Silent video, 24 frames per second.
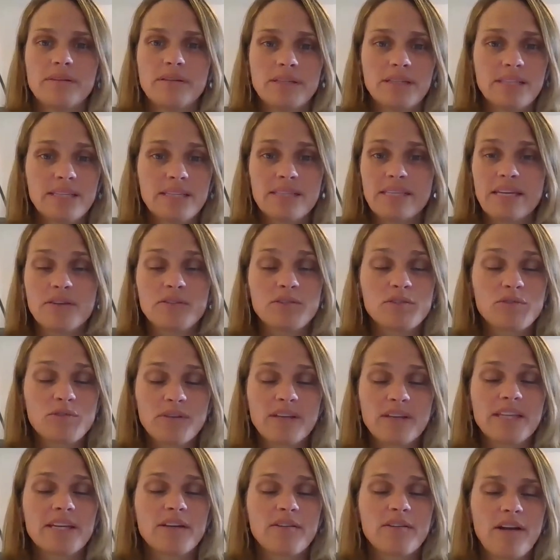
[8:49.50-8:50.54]
This sounds
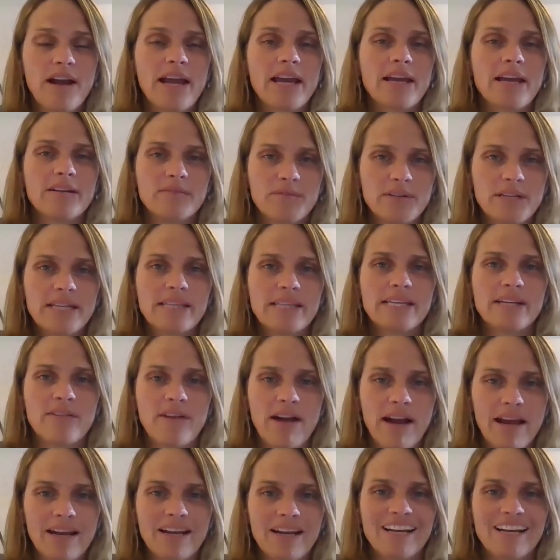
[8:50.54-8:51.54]
really great, really great.